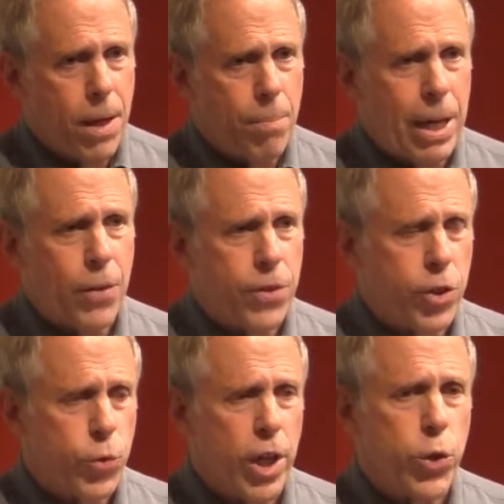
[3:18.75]
about the
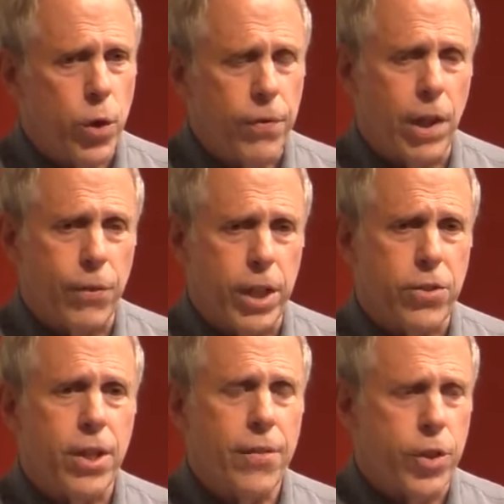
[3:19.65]
structure of
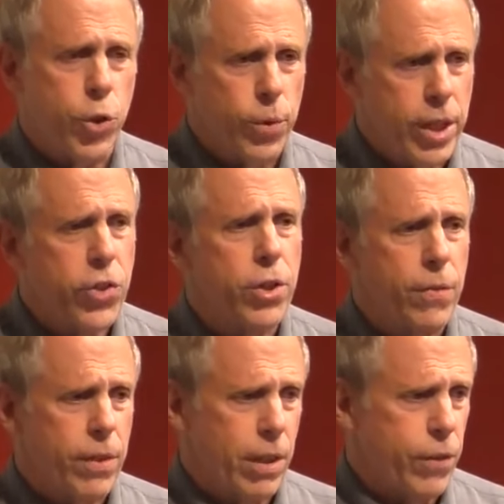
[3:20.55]
governance, the tradition
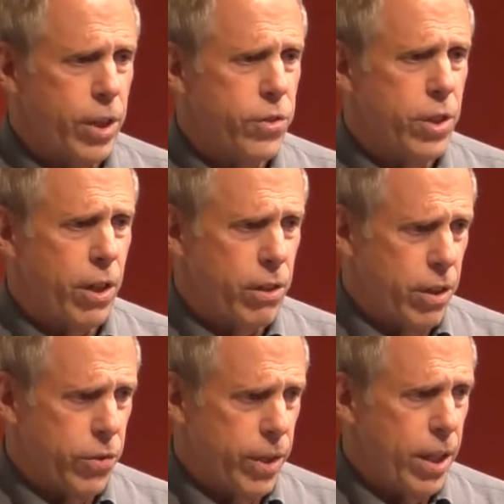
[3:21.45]
of governance in our
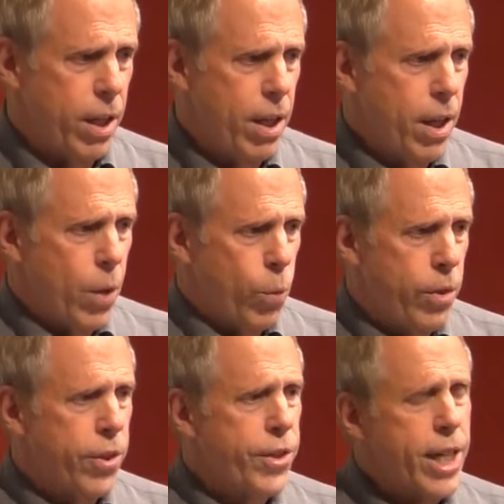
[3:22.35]
country,
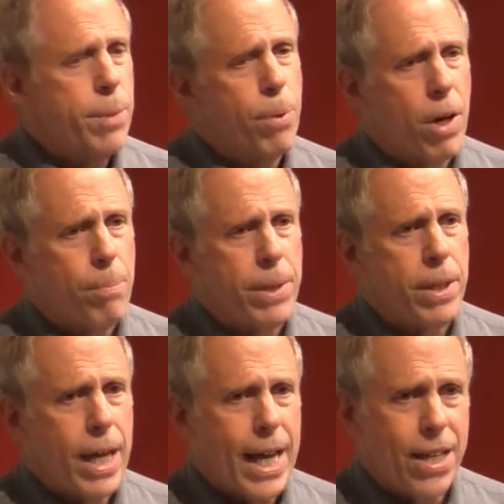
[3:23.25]
with the State Department
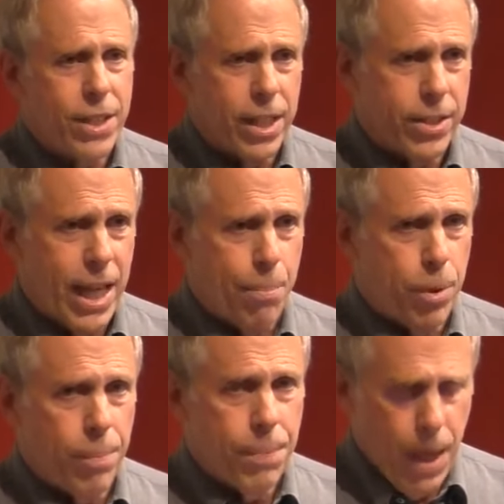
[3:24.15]
as an example.